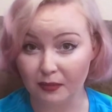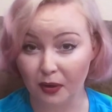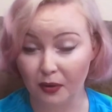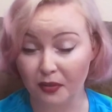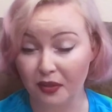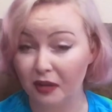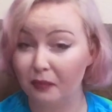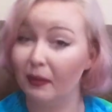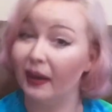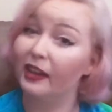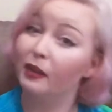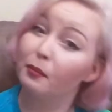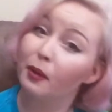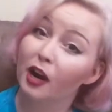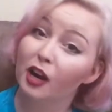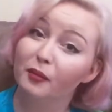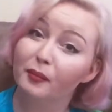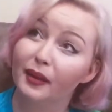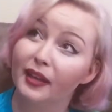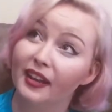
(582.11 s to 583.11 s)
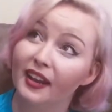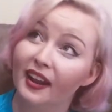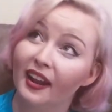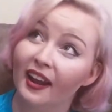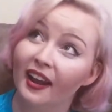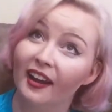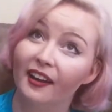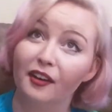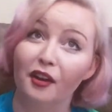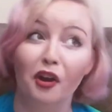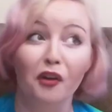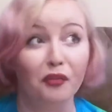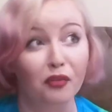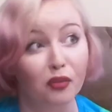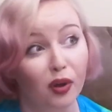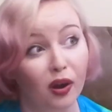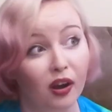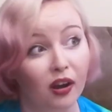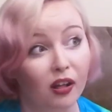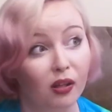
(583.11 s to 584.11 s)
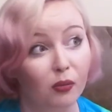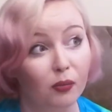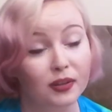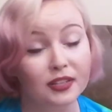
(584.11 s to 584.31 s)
both in my department and overall,